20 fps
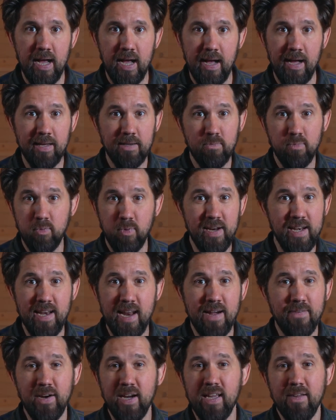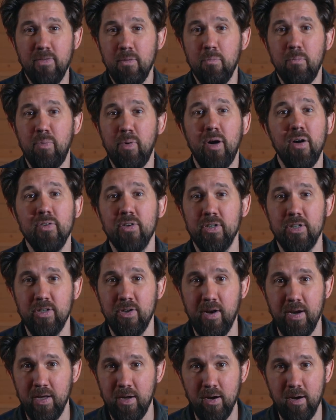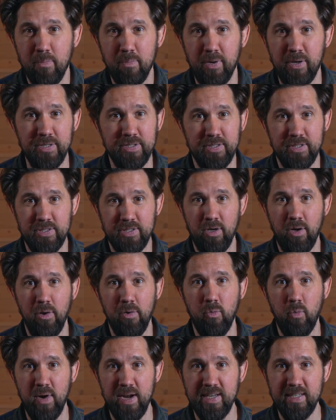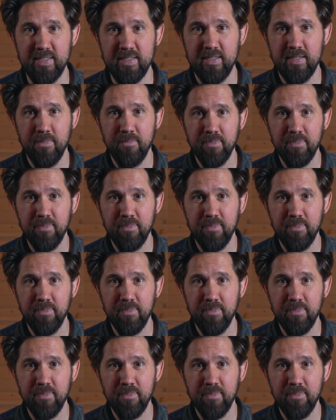and we never even bothered trying to compost the solid waste.